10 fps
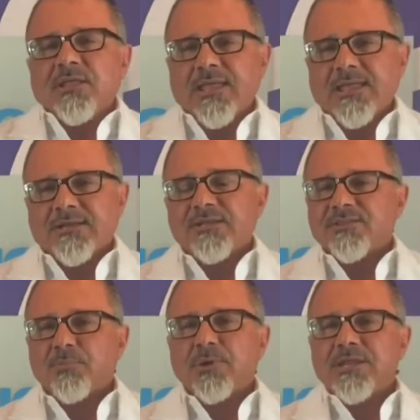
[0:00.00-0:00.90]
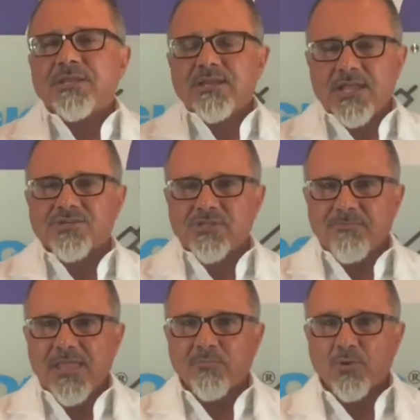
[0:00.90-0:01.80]
and the brain can actually
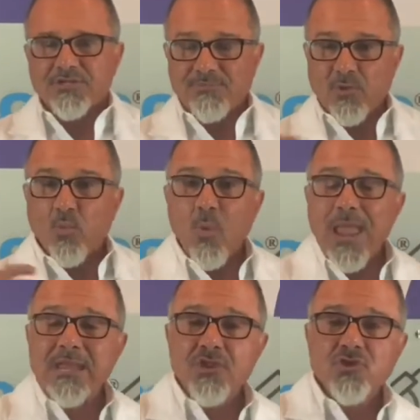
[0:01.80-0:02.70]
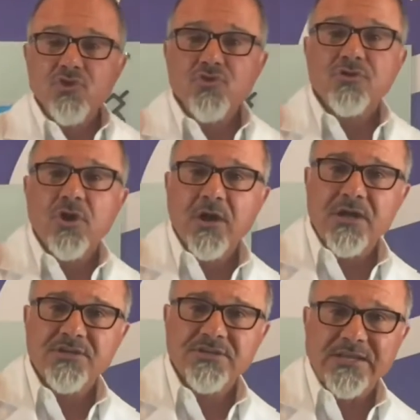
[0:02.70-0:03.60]
make more ATP. When you
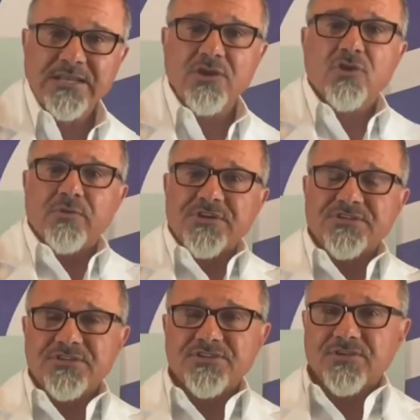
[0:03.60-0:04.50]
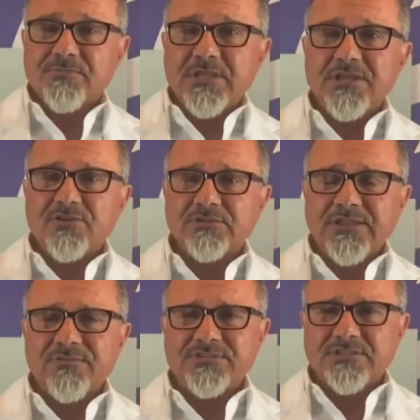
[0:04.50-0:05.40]
cause an increase in serum ketone
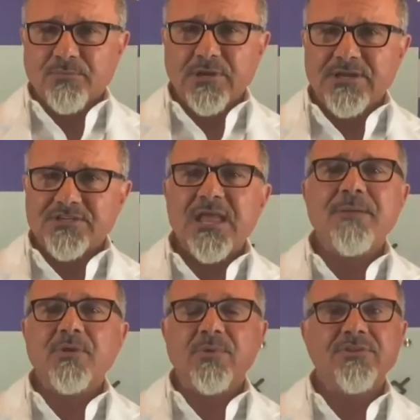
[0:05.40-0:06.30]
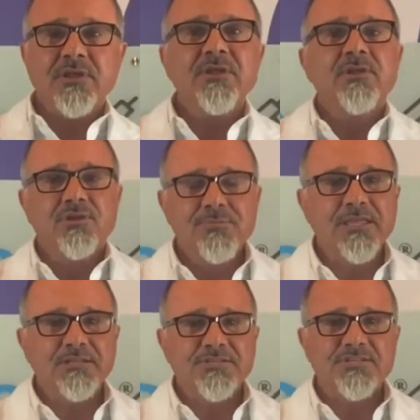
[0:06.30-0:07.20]
levels that the brain is happy with, you
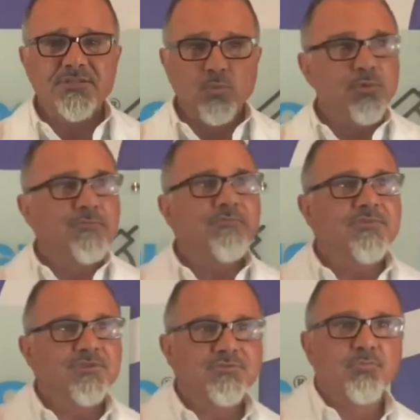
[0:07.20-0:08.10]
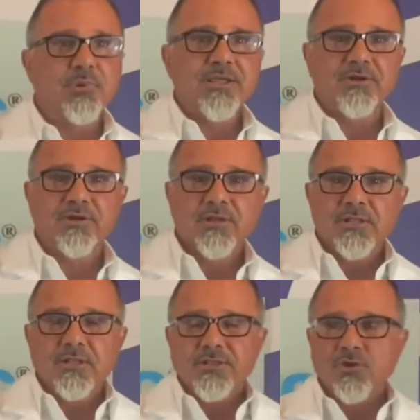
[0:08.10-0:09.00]
begin to see the room feels brighter,
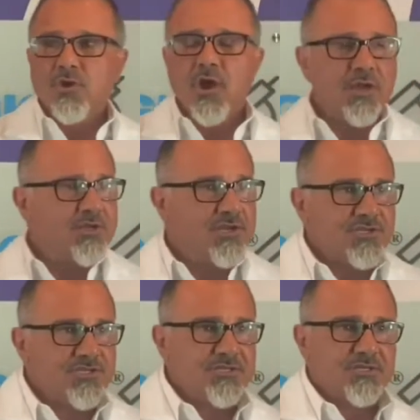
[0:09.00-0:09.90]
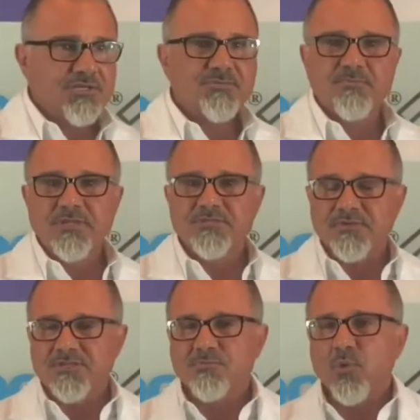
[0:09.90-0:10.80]
cognition
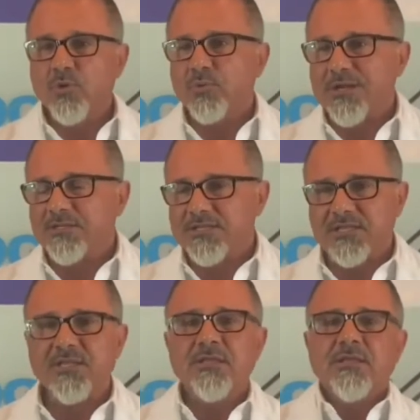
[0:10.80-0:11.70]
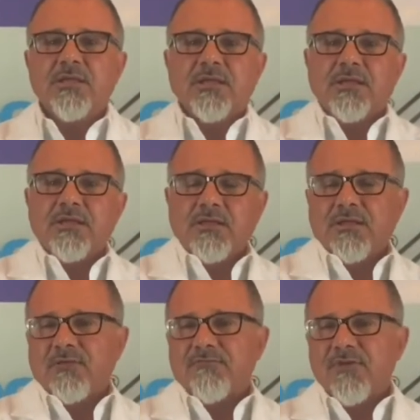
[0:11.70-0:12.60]
is more readily
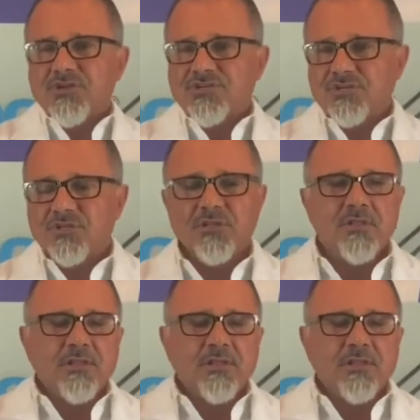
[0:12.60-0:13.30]
functional.